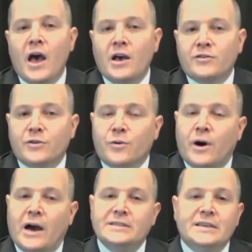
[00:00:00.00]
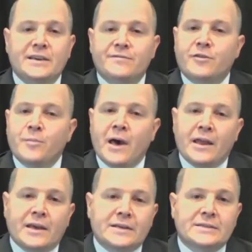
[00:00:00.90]
So I see
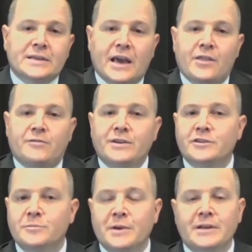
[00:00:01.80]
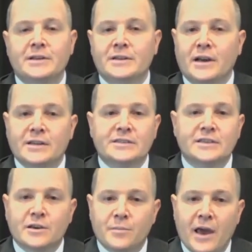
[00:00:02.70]
informatics and the research being done at
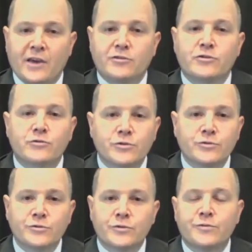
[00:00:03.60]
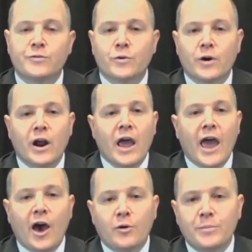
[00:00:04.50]
SIIM as crucial for
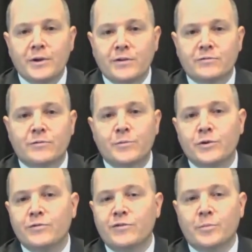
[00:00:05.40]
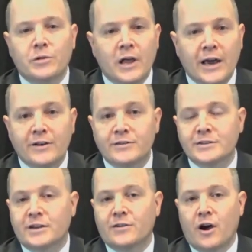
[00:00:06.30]
helping remove the blinders
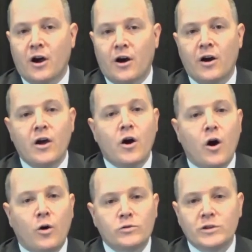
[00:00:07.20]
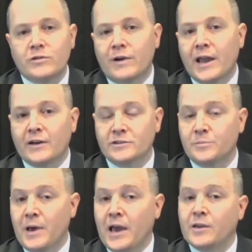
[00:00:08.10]
that are holding the radiologist
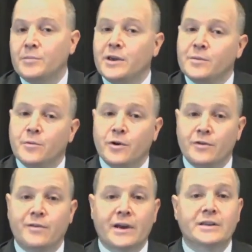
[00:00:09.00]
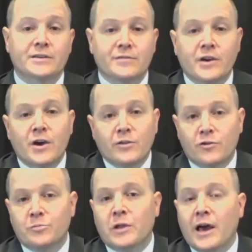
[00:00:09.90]
back at being more effective.
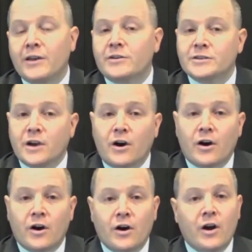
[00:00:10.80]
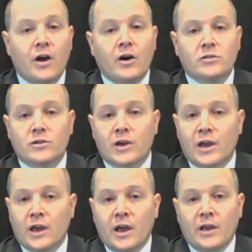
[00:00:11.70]
Those blinders are
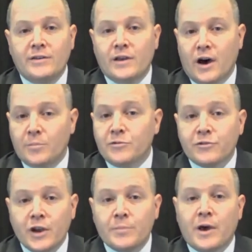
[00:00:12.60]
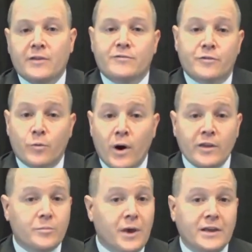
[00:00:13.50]
looking upstream for why
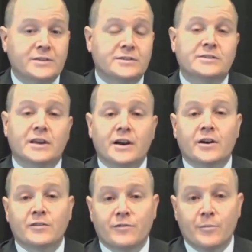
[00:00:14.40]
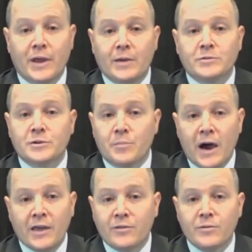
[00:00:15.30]
the patient is there, for being able to
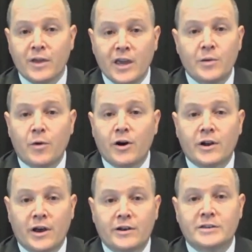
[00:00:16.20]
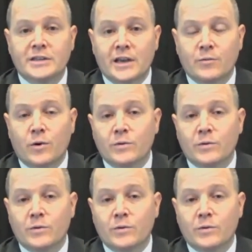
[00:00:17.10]
mine through the EMR to understand what